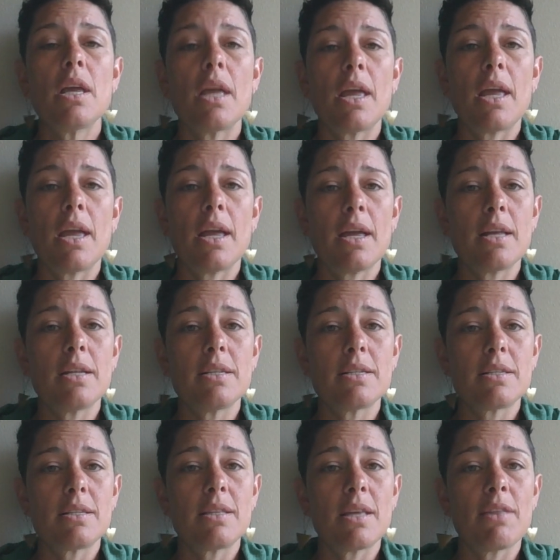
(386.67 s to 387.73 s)
And
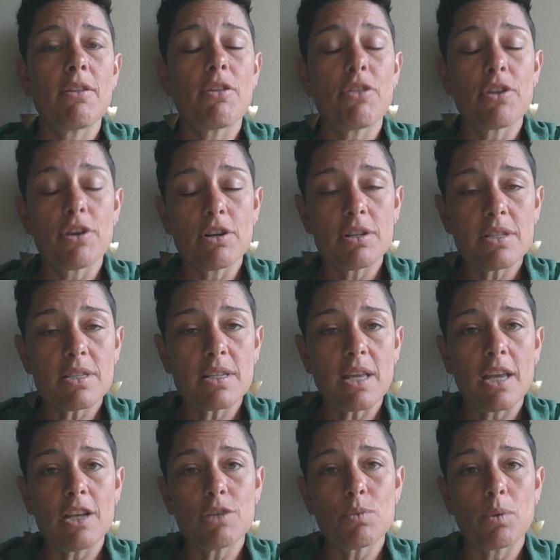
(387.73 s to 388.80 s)
then the third
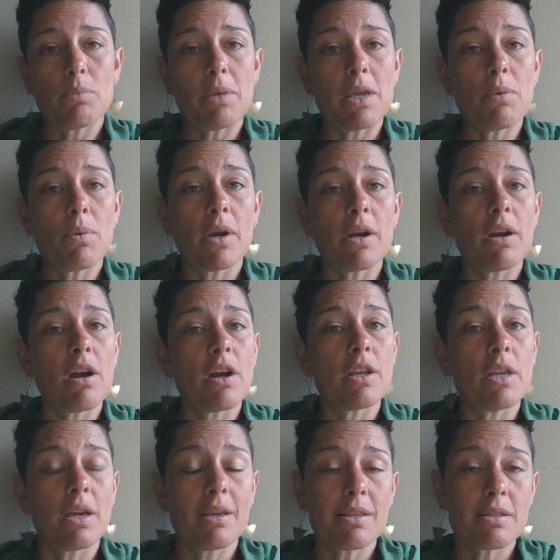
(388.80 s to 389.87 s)
stage would be where our
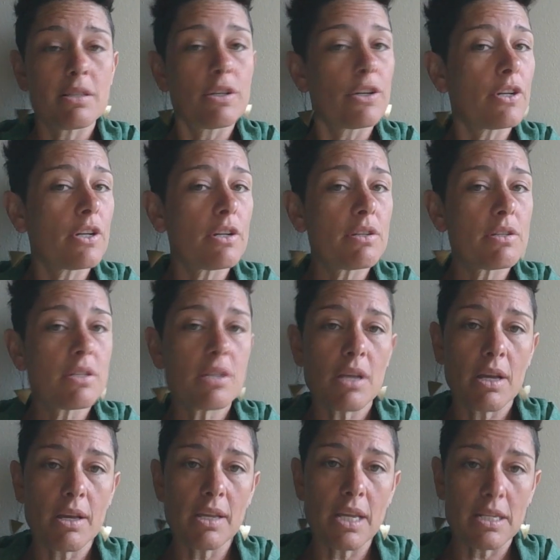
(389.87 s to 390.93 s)
youngest learners
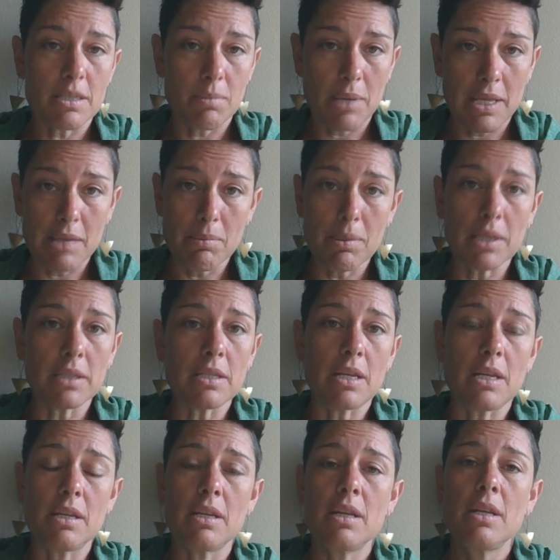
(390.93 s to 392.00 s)
get to be in the
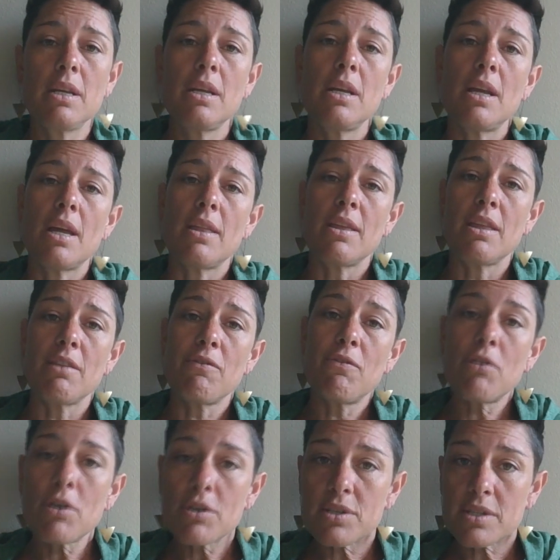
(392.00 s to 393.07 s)
building. And then the
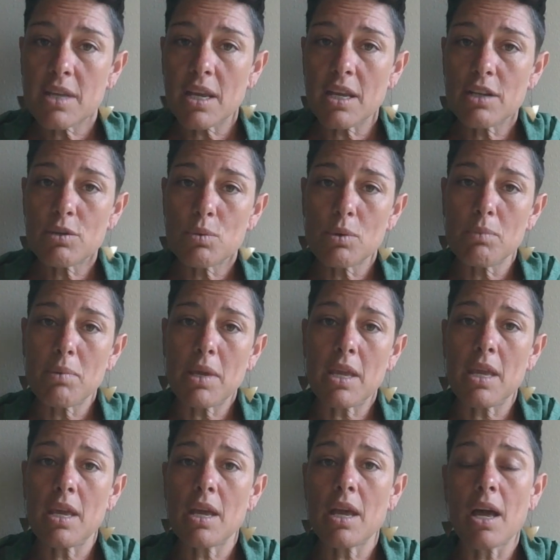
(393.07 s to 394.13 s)
fourth stage would
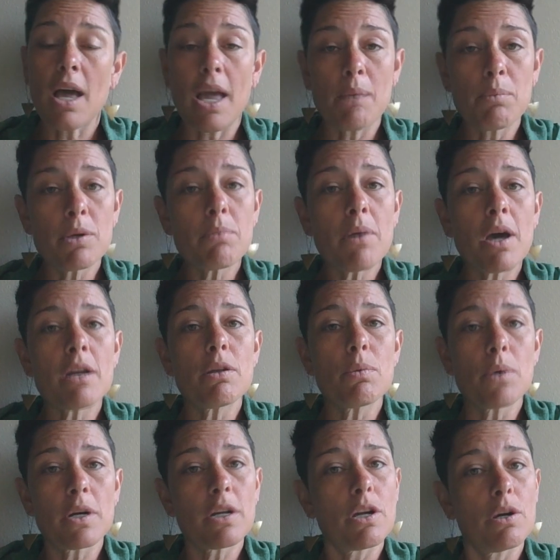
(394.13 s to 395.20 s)
be a hybrid model
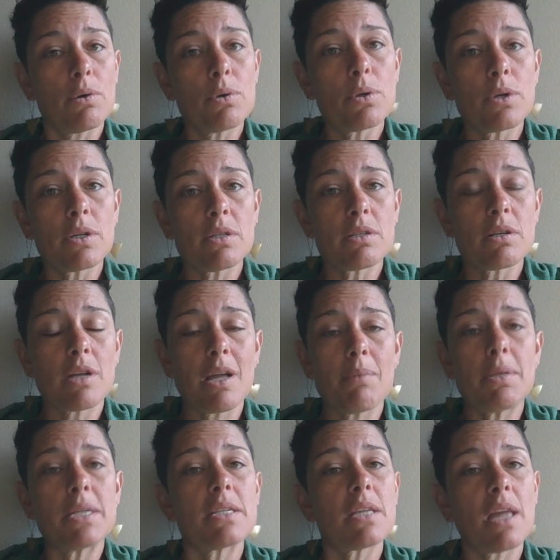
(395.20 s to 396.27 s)
where cohorts are
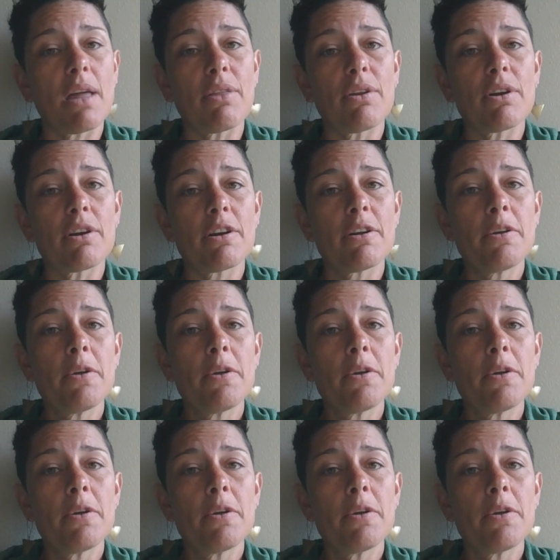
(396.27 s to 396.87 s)
coming together